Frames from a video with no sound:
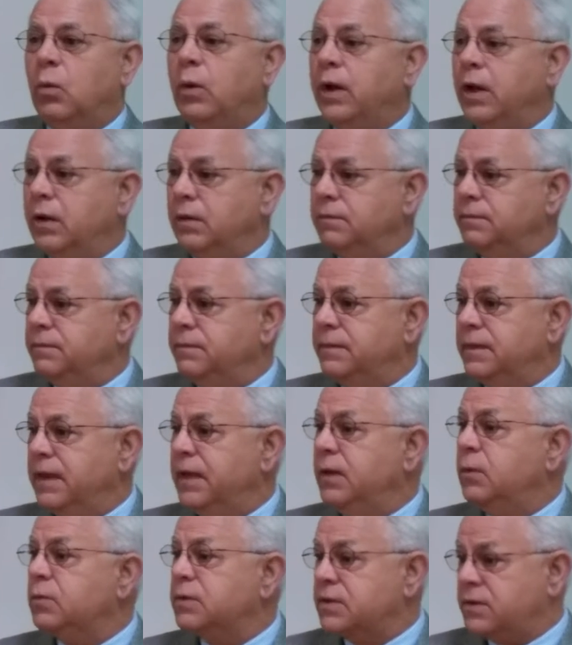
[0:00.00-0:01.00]
Well,
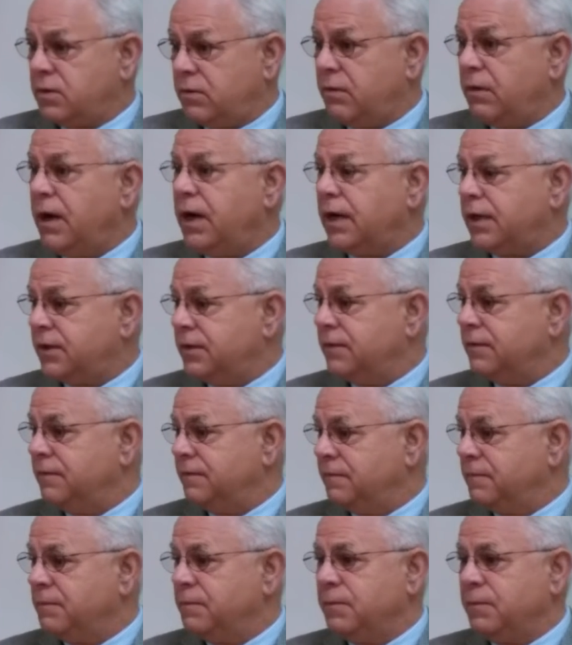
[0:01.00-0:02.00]
he was correct.
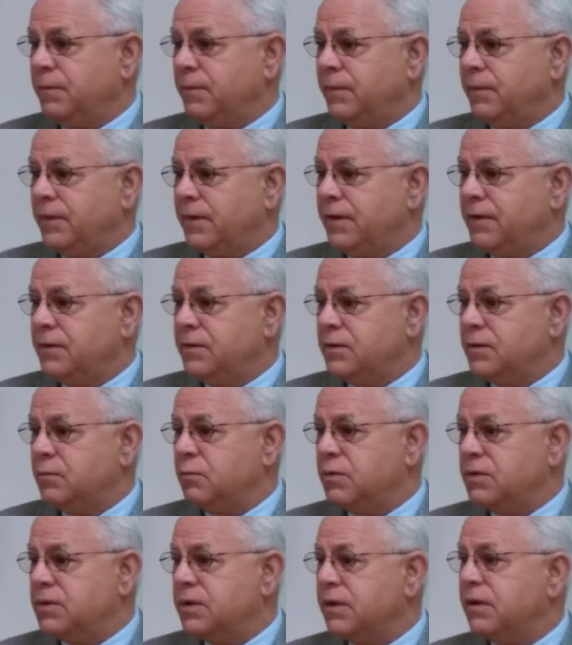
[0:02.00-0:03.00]
She
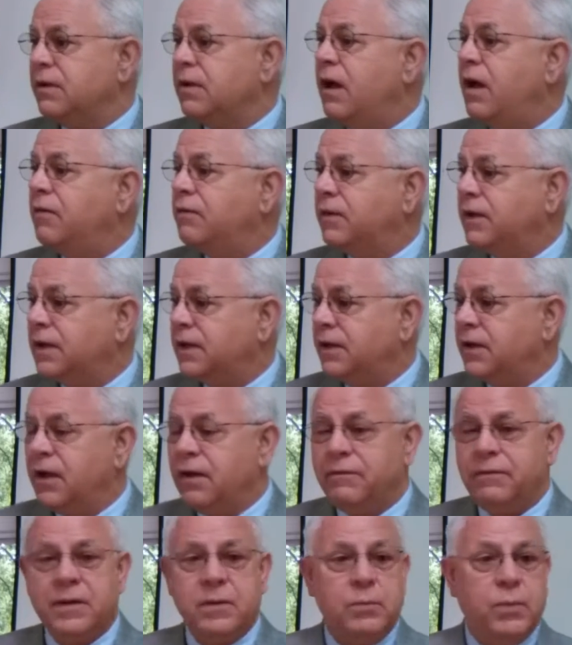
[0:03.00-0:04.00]
was a lovely,
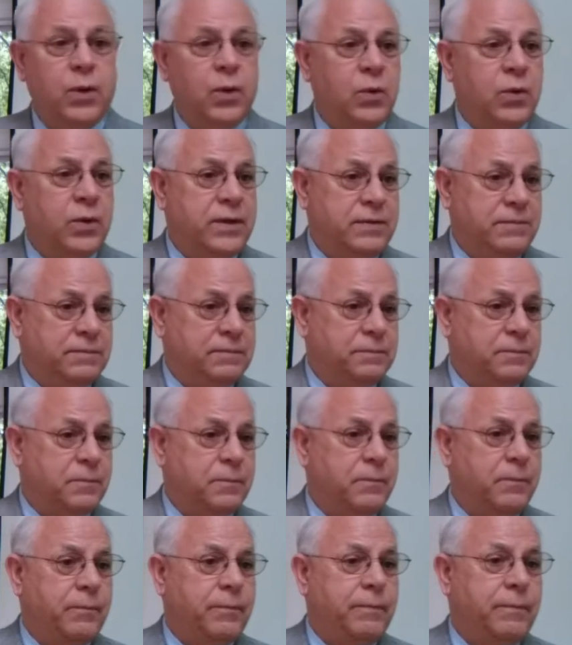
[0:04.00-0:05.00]
lovely poet,
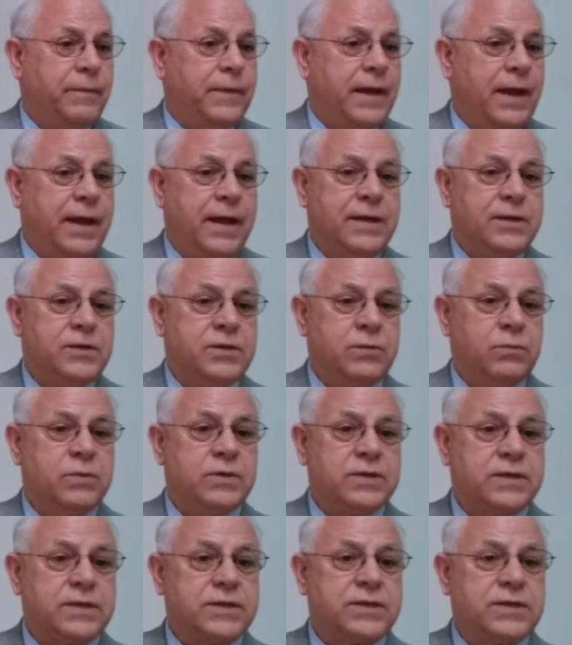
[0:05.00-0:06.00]
and she
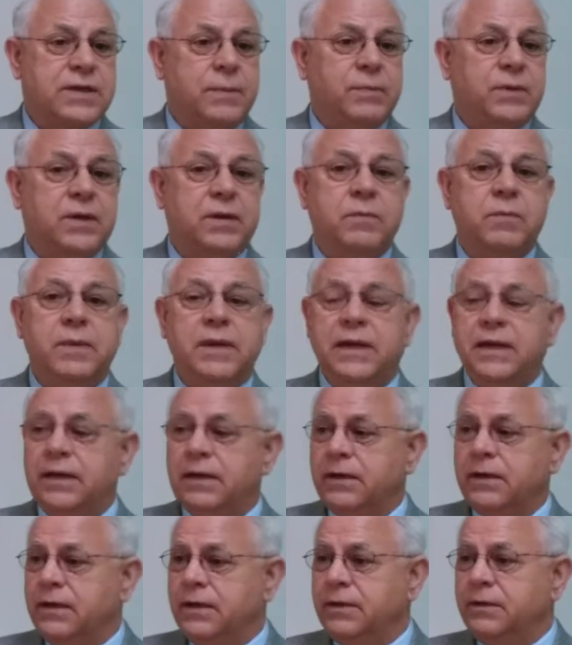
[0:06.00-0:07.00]
was accepted
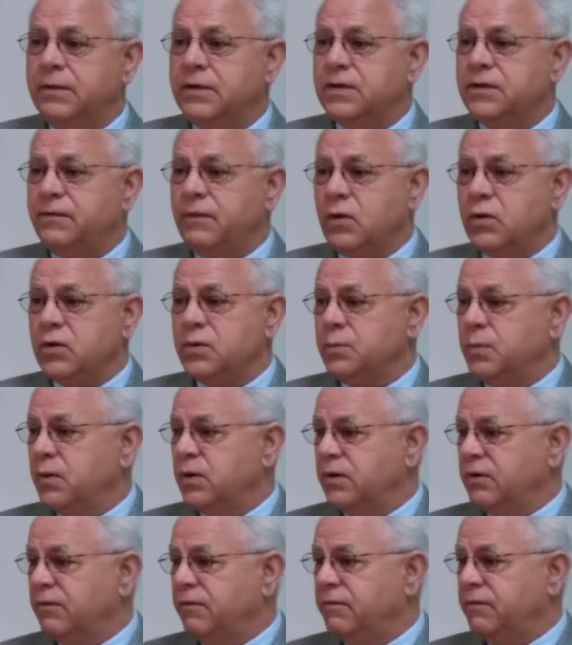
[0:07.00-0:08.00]
immediately in this first
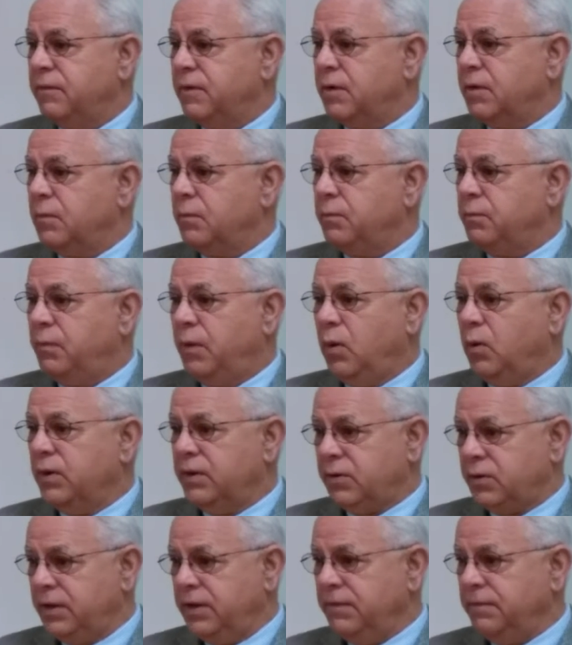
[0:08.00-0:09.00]
book of
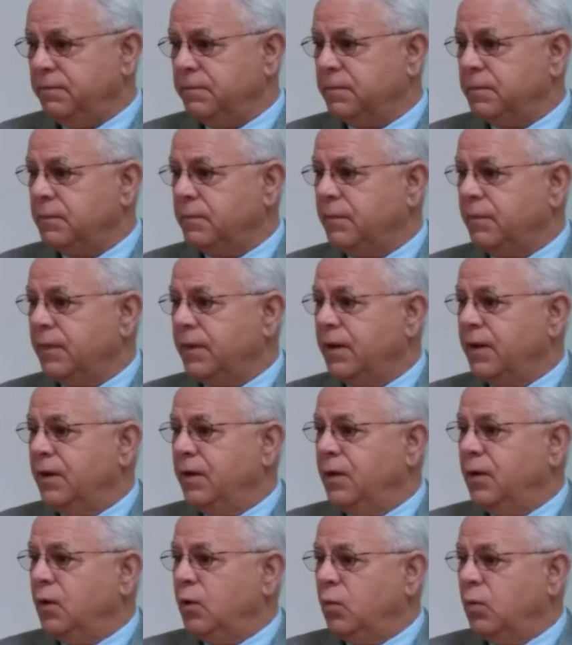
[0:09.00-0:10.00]
poetry,
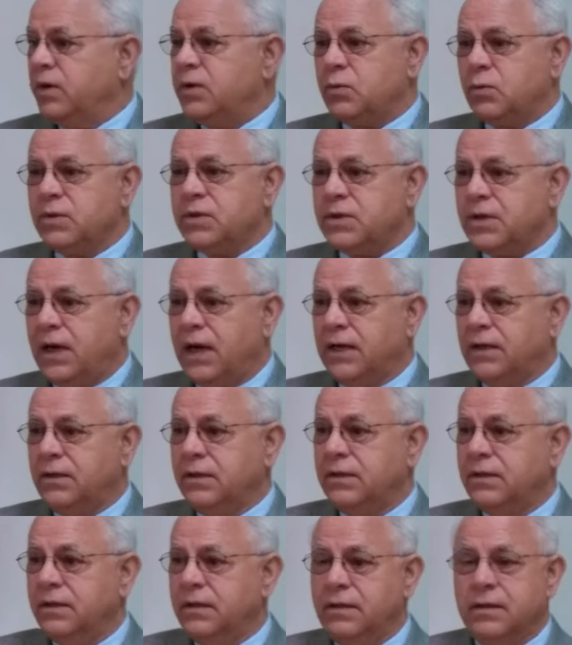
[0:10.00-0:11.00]
which was
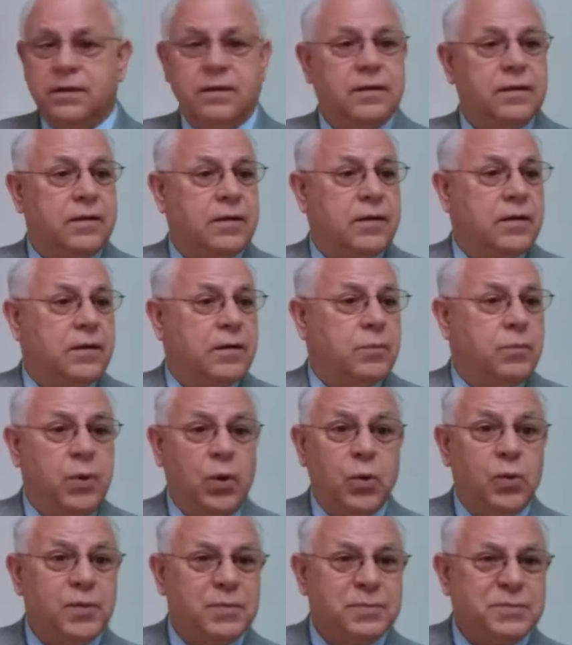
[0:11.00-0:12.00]
titled
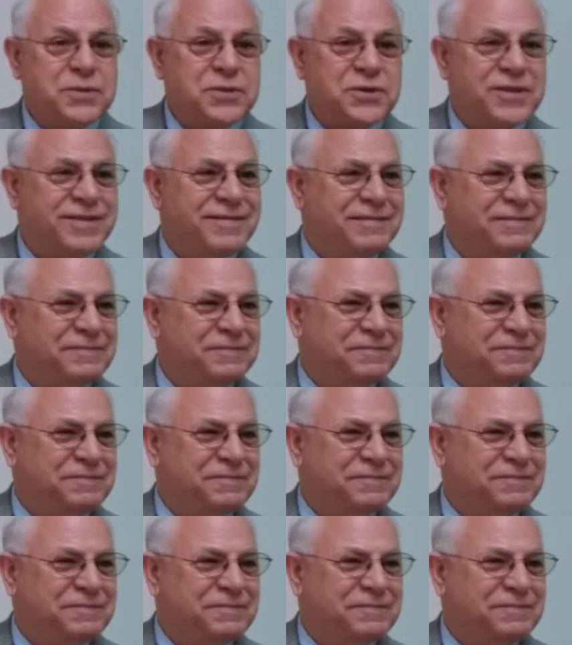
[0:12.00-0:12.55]
Poems.